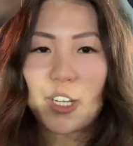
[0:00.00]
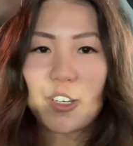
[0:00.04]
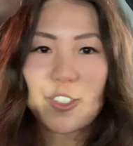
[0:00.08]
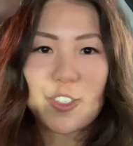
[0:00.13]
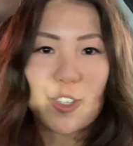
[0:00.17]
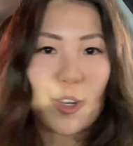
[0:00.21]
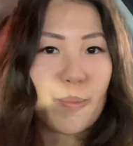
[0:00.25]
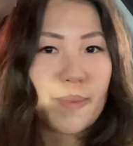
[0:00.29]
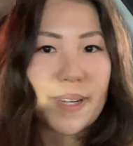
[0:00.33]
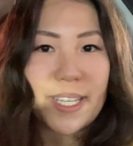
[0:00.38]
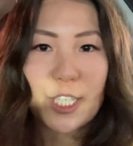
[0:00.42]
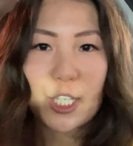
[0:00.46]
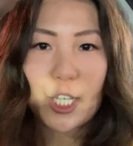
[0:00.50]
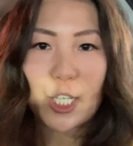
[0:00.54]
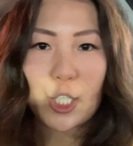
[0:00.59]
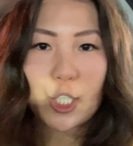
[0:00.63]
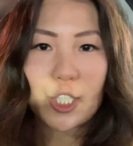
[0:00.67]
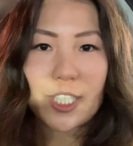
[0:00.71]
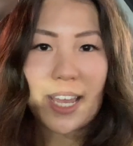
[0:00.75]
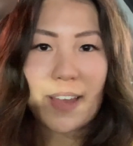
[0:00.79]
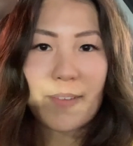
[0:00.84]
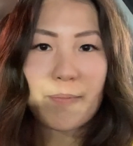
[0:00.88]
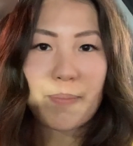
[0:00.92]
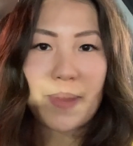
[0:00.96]
so many
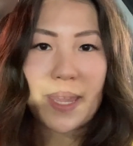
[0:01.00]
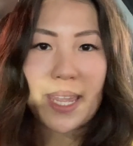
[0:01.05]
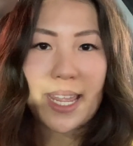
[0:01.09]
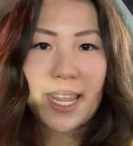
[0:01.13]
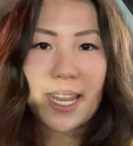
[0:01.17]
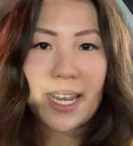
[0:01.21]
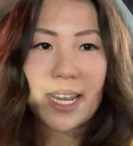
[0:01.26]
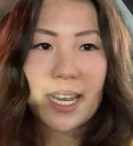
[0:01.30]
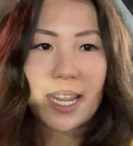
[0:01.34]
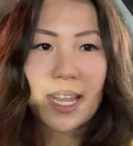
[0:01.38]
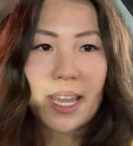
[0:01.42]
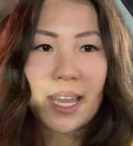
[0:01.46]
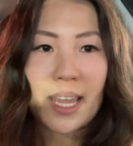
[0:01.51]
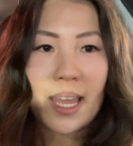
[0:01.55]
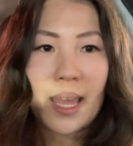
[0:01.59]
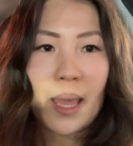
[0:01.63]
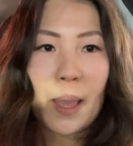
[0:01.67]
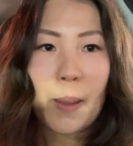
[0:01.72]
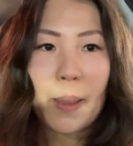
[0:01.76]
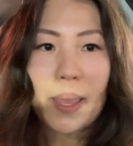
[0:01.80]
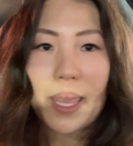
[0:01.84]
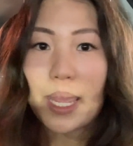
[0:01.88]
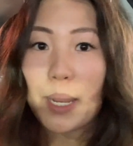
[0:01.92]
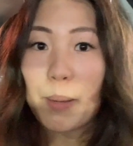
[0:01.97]
changes have been
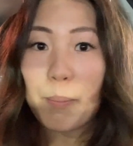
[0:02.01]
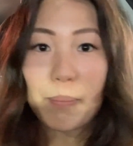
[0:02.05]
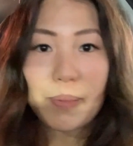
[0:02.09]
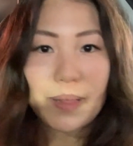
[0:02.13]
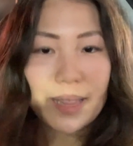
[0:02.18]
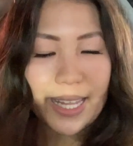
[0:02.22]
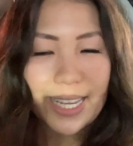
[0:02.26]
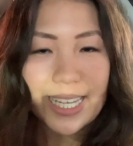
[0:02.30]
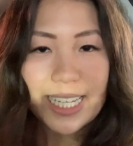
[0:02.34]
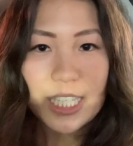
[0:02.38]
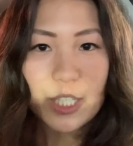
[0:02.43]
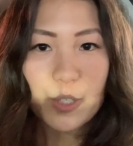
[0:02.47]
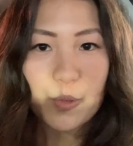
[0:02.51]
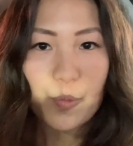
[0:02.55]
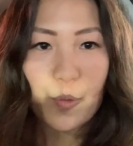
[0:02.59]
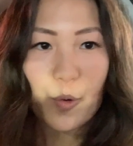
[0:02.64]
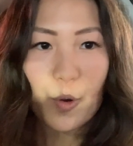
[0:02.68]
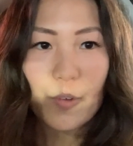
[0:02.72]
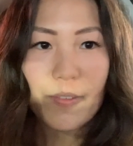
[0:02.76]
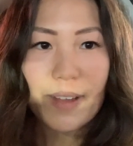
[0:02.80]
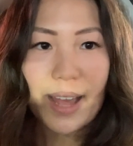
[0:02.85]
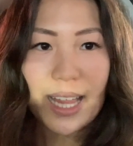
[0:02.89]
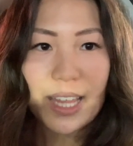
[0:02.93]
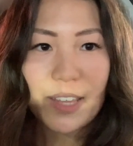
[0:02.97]
in place
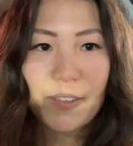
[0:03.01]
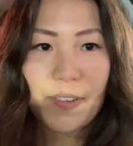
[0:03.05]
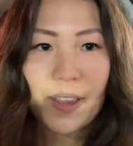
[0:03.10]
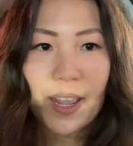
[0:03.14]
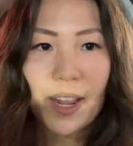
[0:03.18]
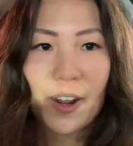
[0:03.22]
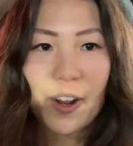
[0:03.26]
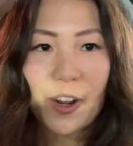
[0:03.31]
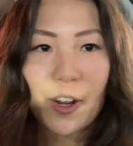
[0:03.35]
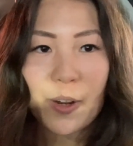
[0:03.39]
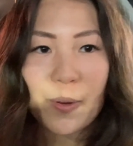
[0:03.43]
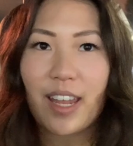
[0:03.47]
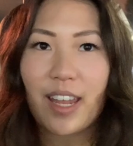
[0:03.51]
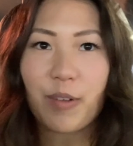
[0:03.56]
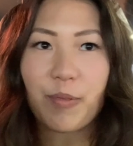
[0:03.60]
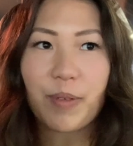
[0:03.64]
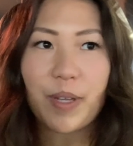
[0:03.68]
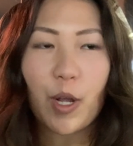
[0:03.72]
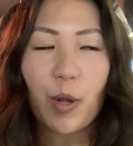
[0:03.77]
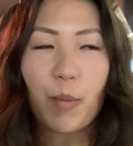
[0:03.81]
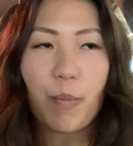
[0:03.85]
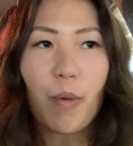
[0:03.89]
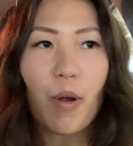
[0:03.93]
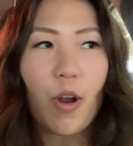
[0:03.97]
for Valley Fair.
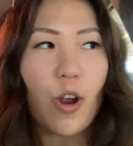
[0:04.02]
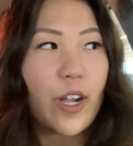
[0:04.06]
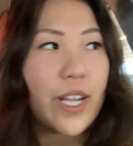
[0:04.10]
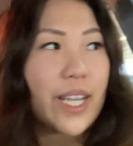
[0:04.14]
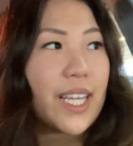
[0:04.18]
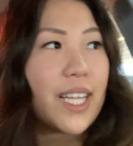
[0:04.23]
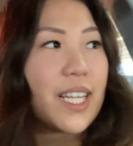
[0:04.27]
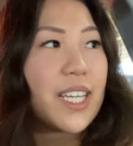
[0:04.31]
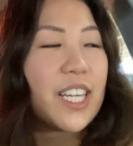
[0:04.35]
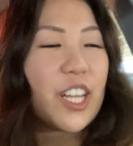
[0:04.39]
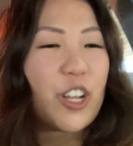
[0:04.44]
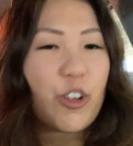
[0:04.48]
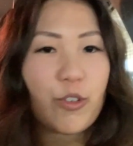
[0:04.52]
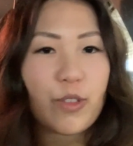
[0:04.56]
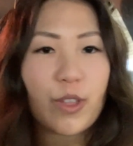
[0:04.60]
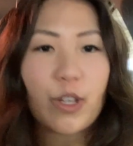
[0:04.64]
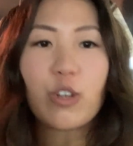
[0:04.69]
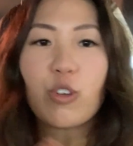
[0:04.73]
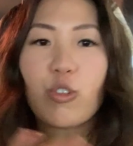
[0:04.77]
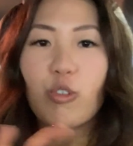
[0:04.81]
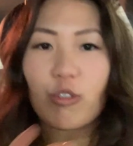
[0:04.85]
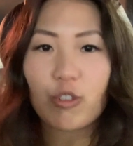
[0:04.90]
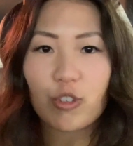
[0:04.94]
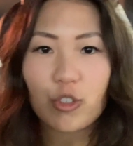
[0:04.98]
We are parking near the
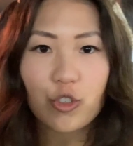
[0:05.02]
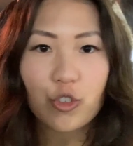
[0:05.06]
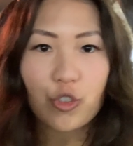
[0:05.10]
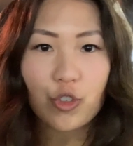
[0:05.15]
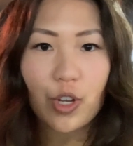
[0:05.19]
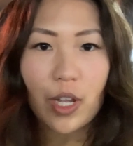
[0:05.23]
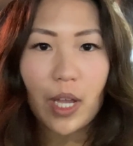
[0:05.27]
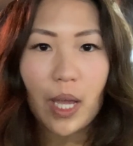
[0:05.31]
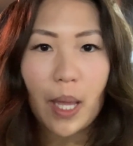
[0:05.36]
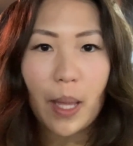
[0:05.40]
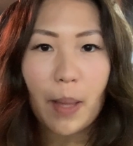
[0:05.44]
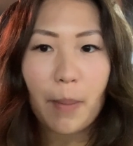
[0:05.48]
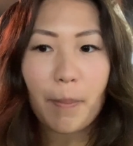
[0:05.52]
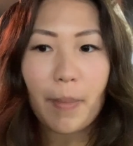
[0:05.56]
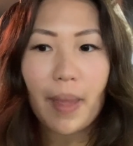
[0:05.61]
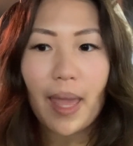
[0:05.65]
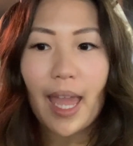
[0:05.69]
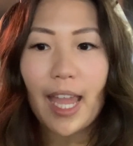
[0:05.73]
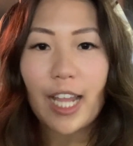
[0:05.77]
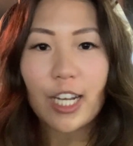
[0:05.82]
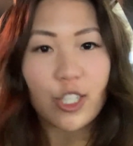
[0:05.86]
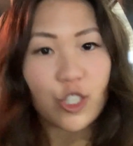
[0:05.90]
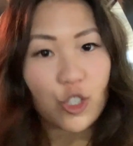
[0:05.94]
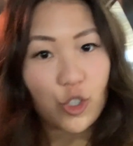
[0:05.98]
Nordstrom
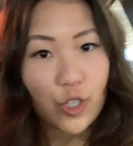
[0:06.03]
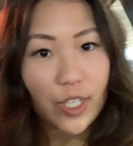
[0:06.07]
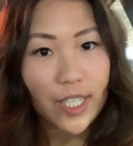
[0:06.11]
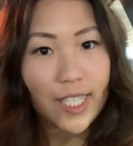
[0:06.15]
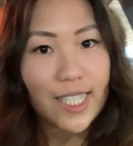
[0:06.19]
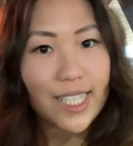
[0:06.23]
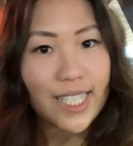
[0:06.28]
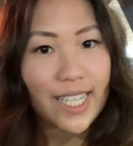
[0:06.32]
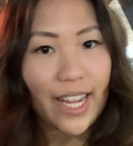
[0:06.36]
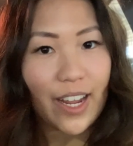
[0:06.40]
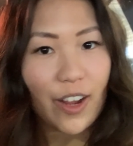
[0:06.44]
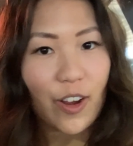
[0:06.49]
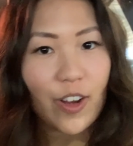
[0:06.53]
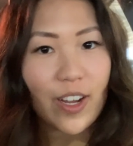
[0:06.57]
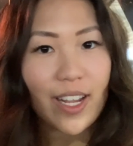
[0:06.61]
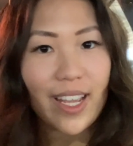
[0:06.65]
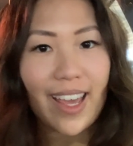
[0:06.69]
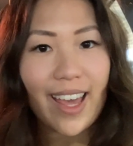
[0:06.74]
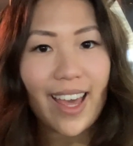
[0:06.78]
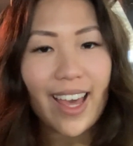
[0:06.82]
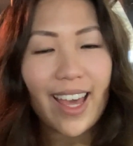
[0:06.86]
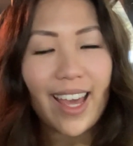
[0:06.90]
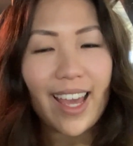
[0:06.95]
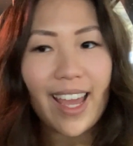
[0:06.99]
entrance
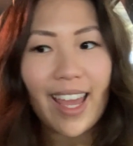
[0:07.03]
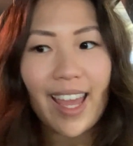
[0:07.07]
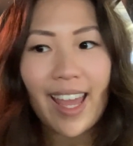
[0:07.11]
area,